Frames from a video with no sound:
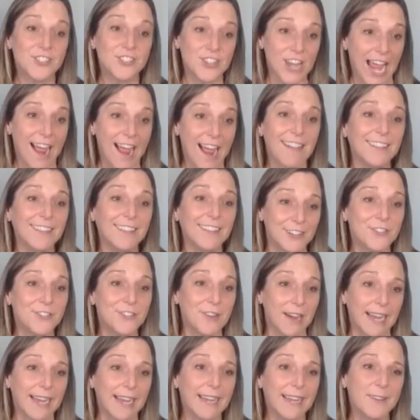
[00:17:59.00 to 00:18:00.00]
a challenge
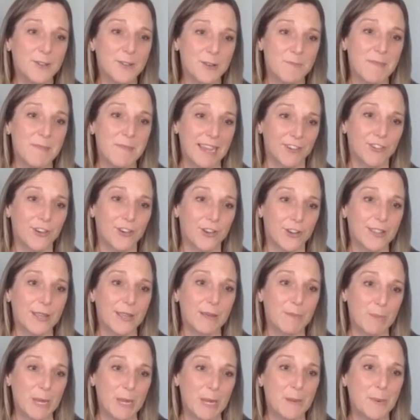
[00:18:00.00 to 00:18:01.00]
right to make sure
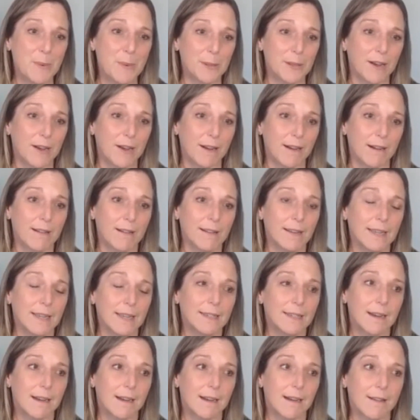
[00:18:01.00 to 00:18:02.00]
that people are
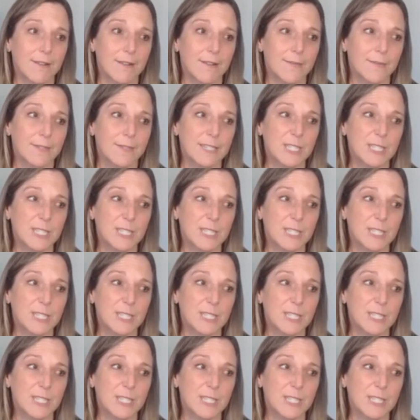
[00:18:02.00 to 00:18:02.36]
are